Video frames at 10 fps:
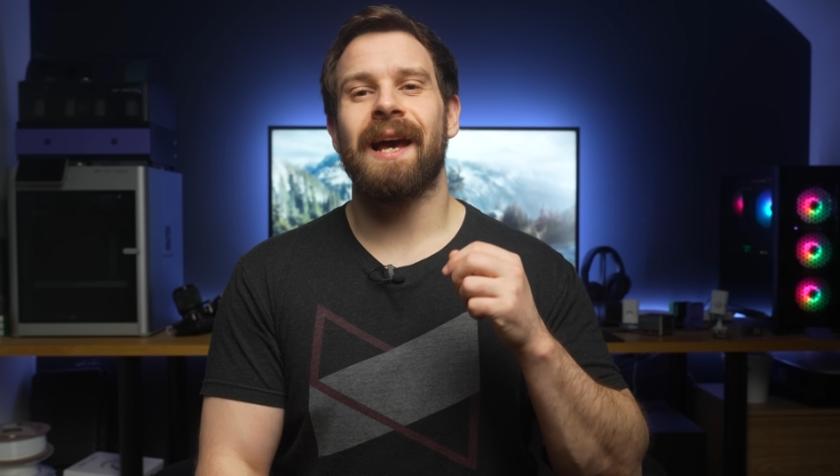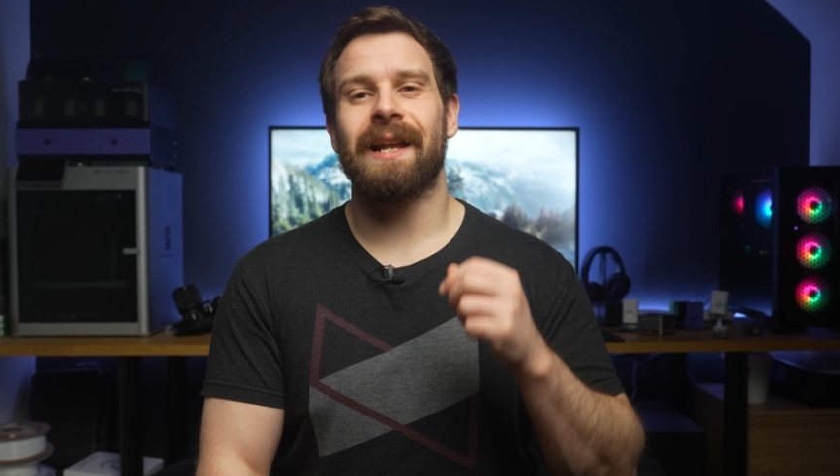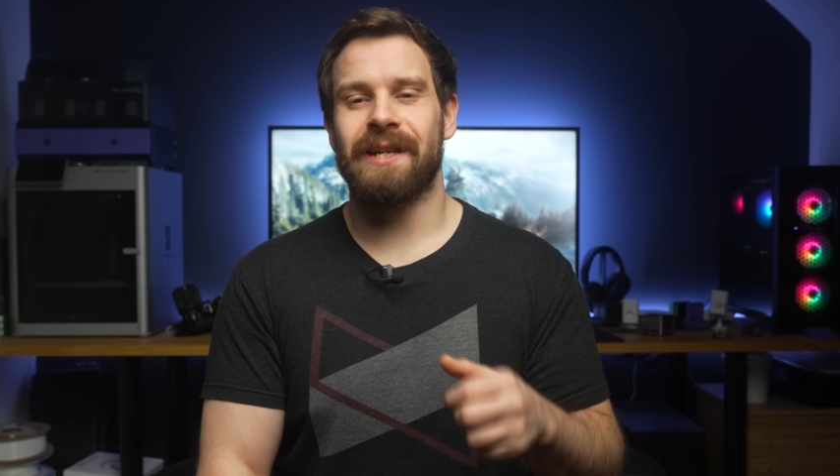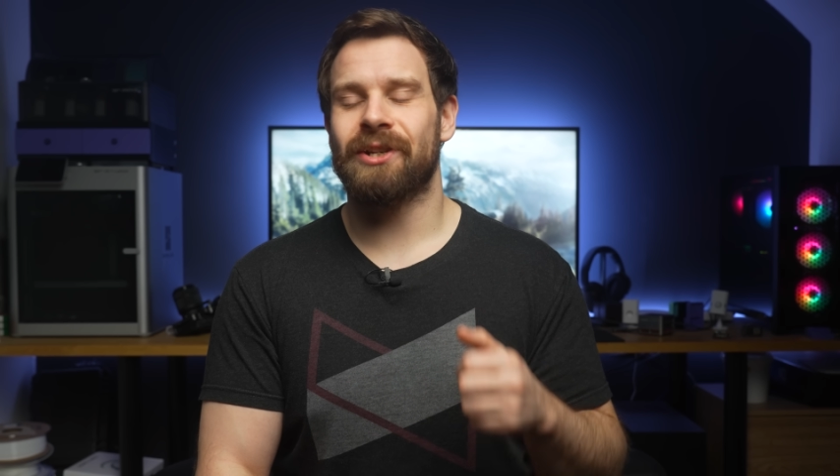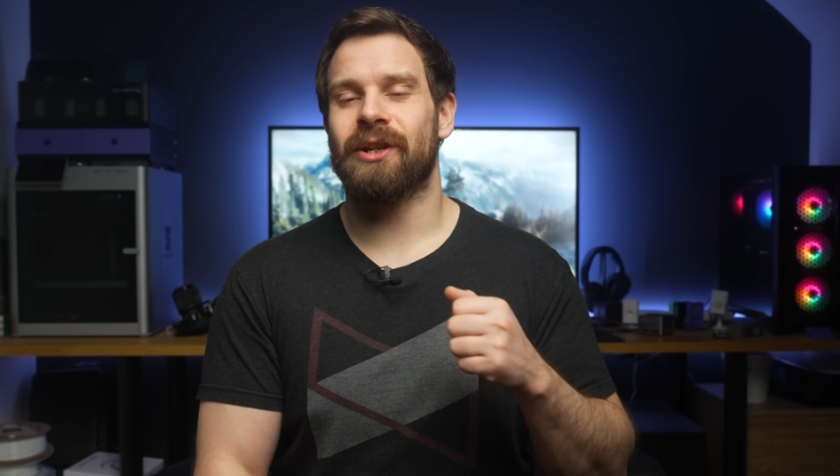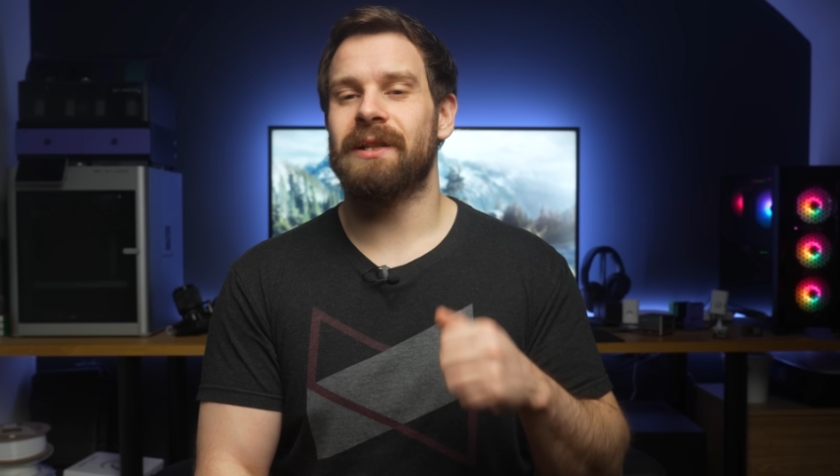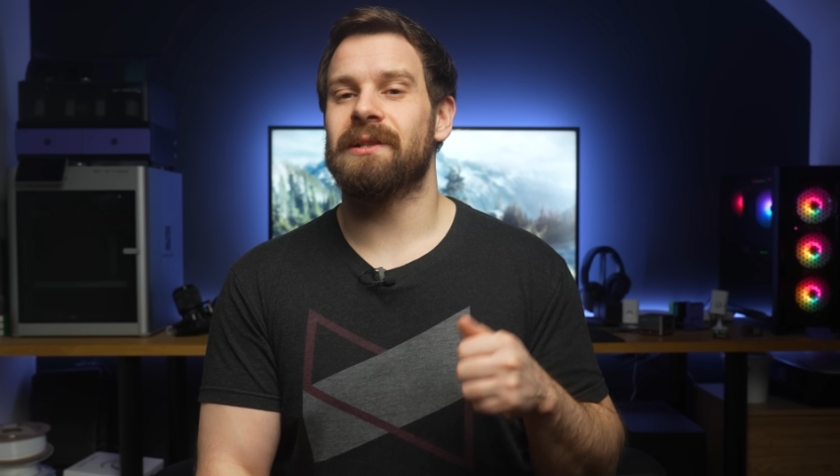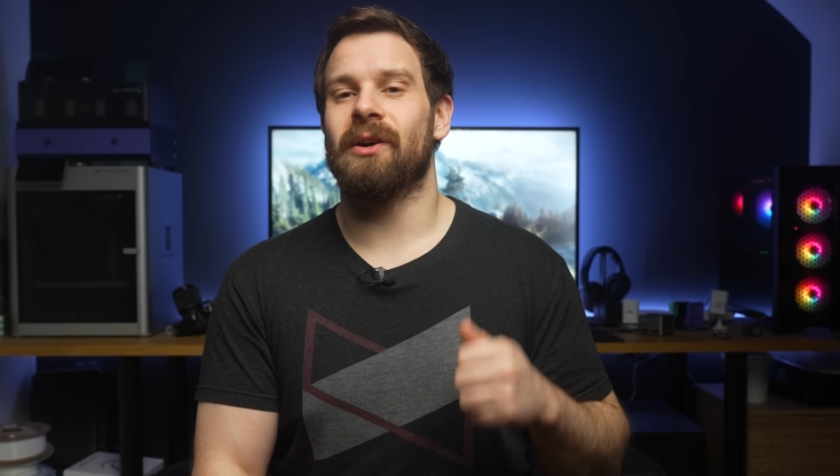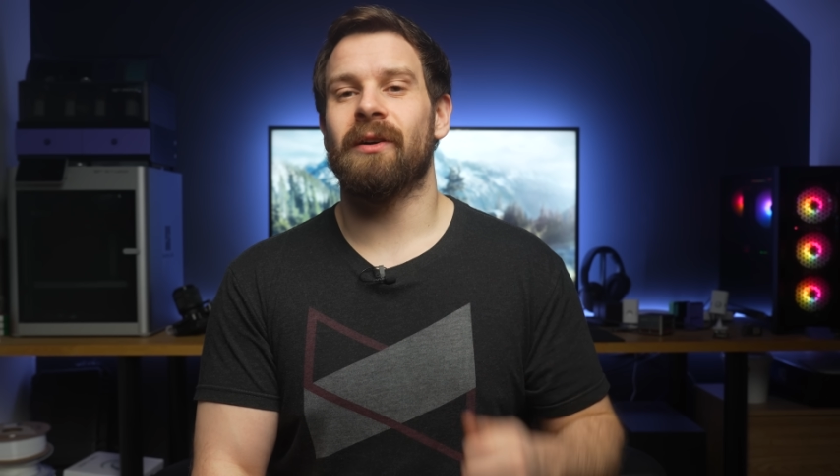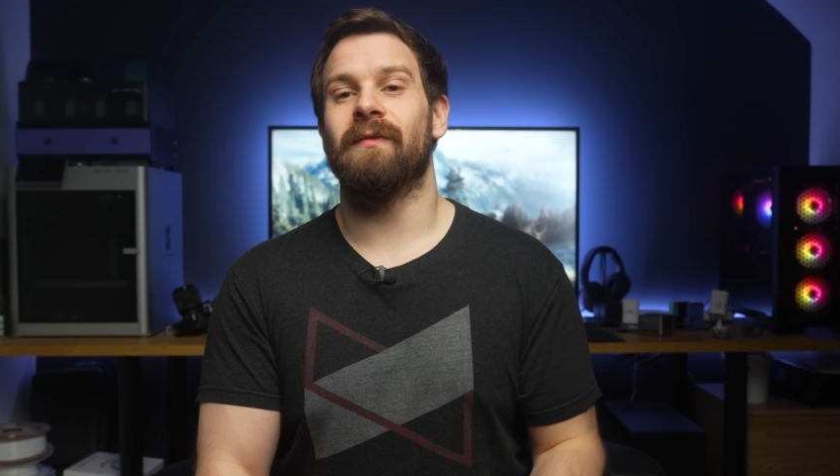
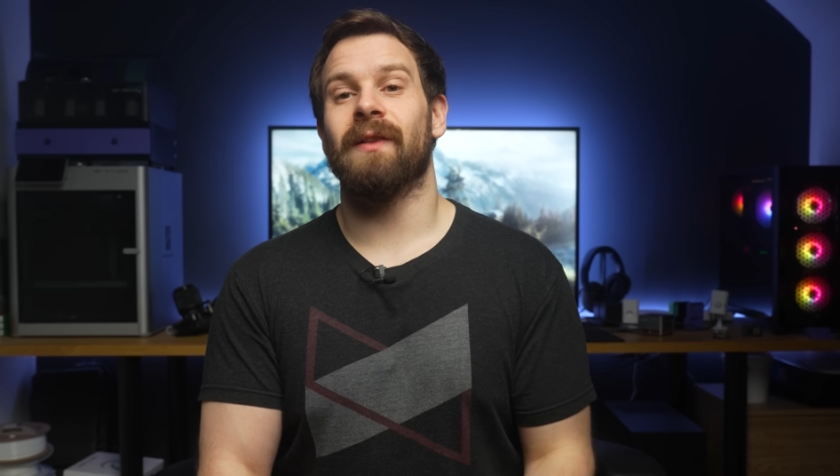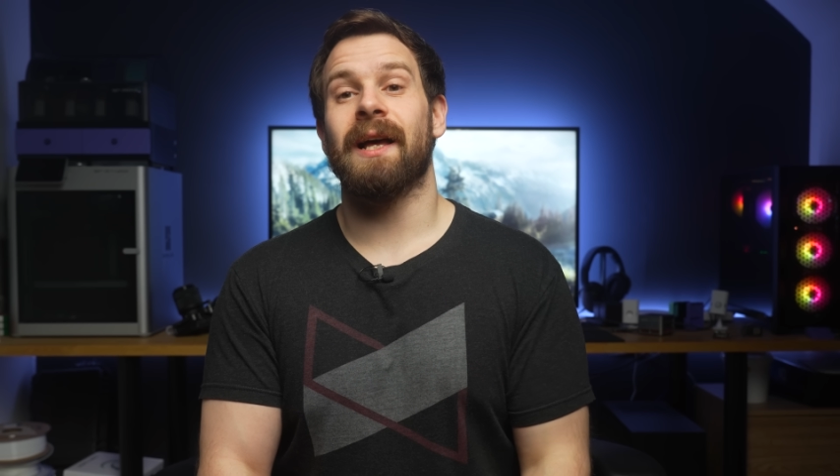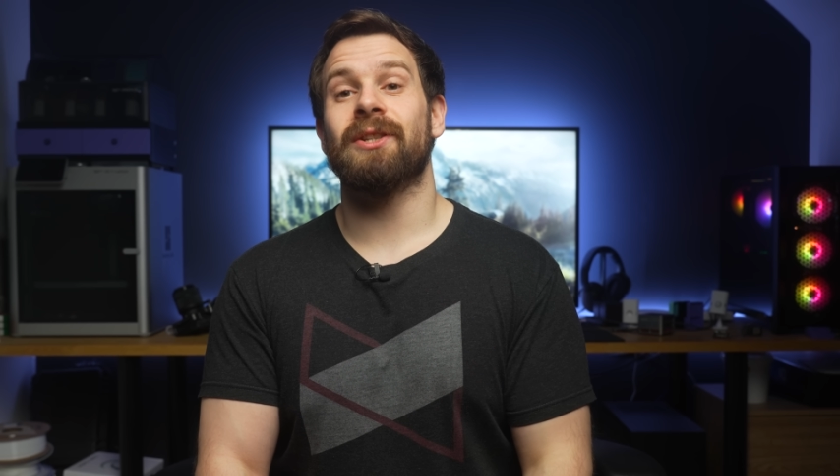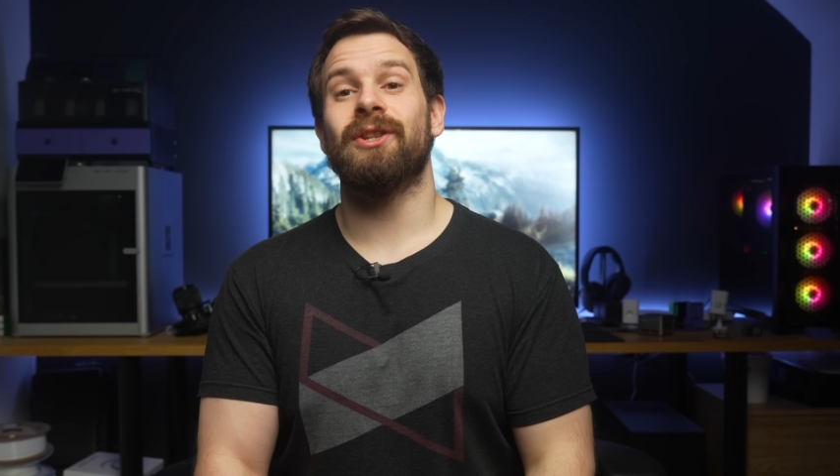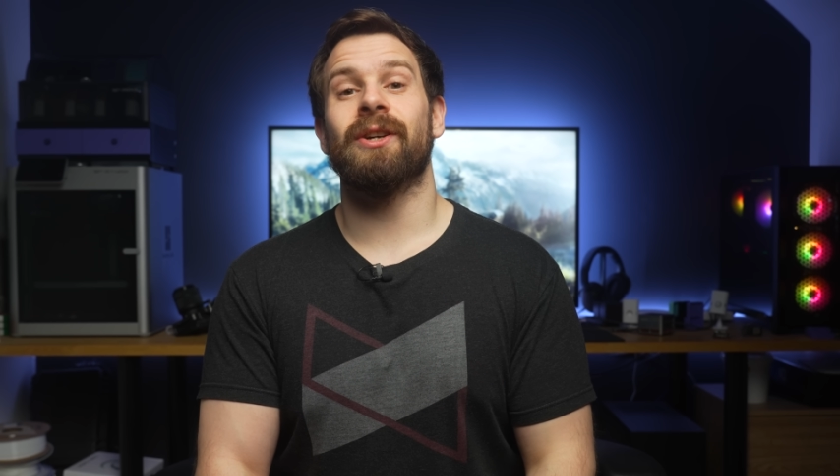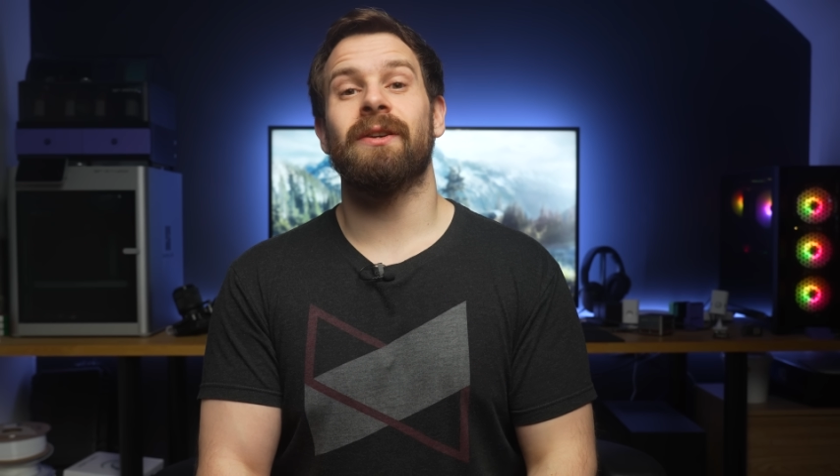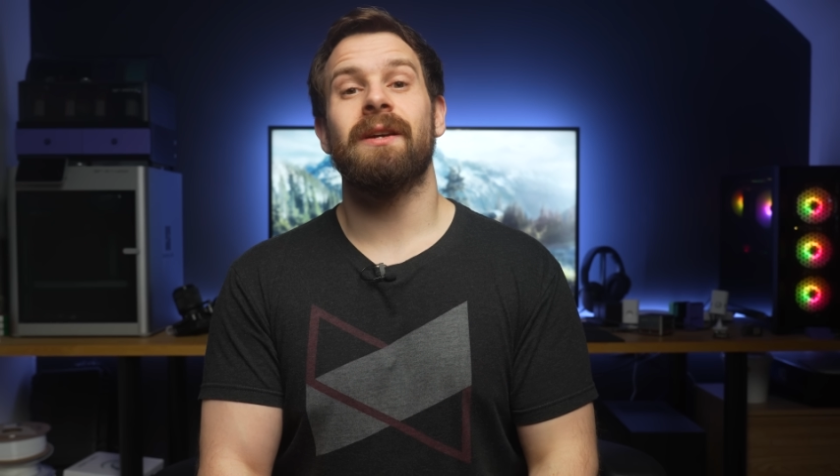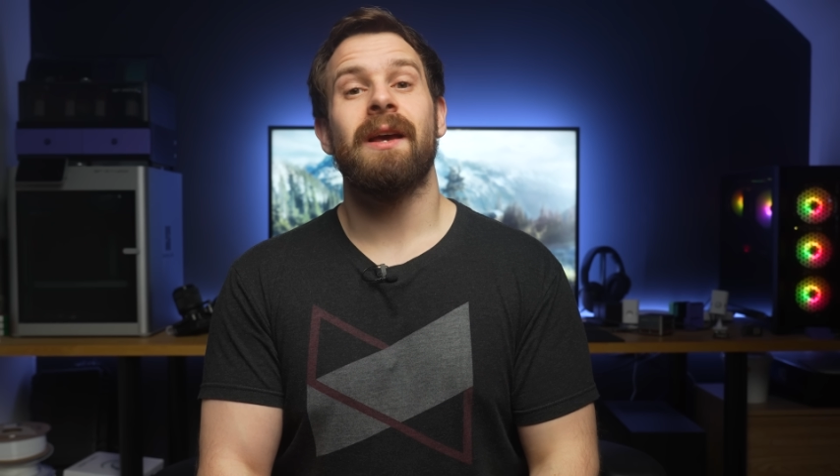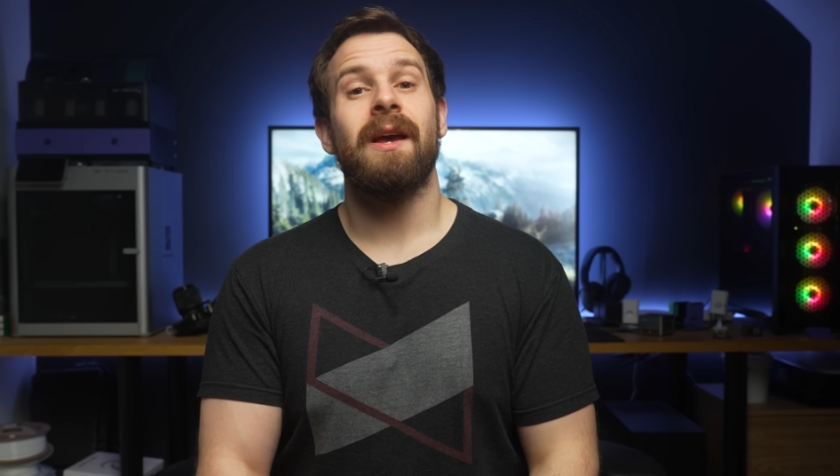additions of last year,